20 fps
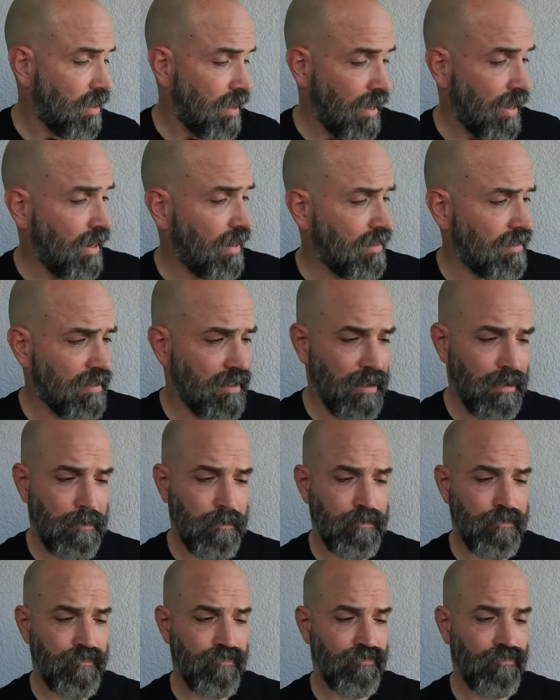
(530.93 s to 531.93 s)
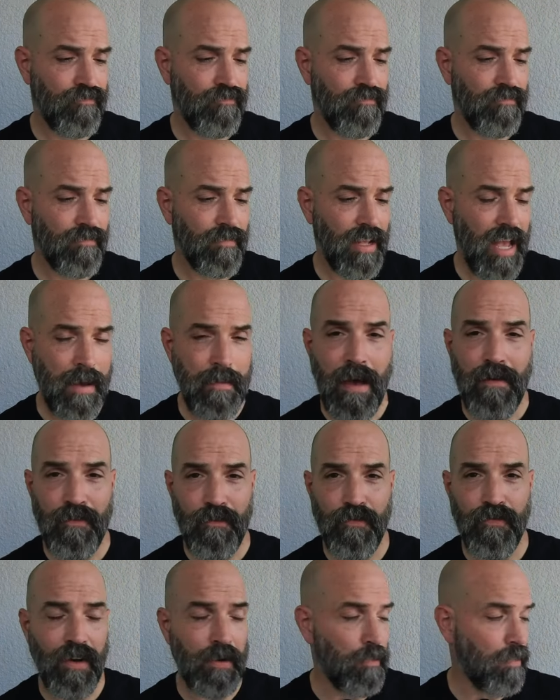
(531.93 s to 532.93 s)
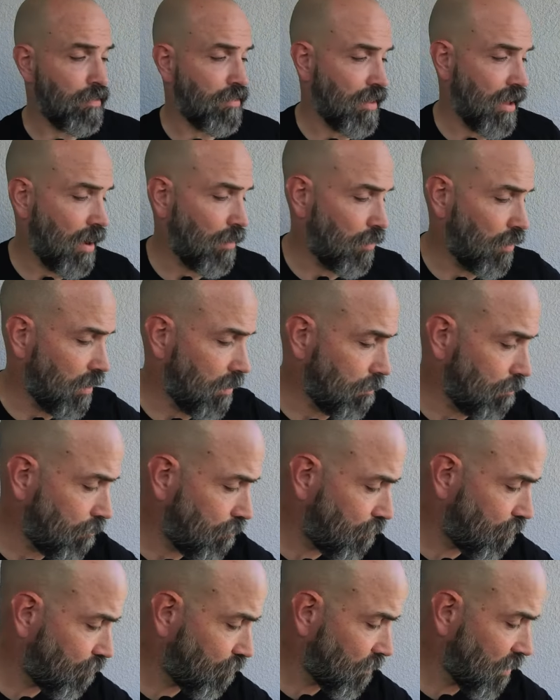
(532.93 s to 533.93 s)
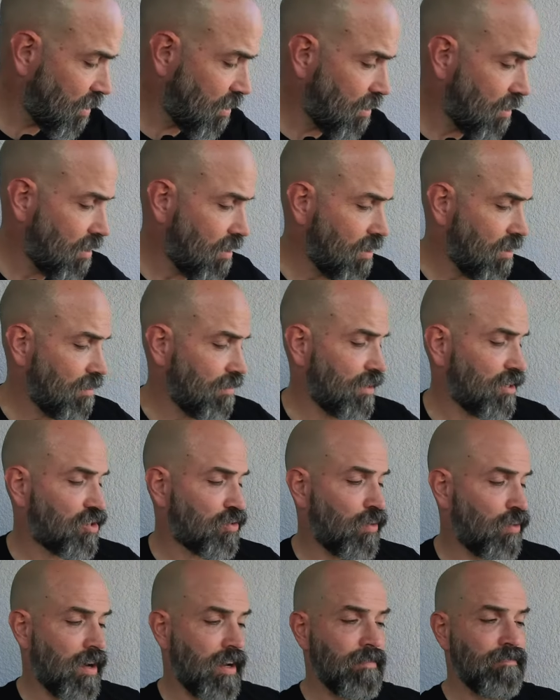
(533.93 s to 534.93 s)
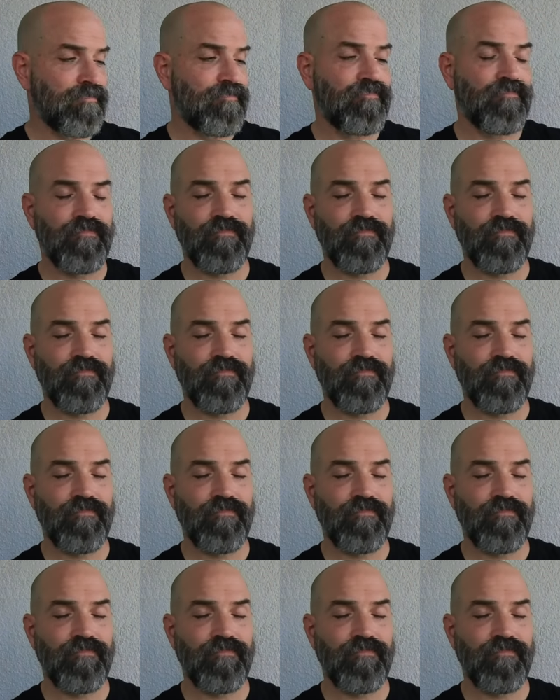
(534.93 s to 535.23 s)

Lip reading: And I'm having fun with that one. This one,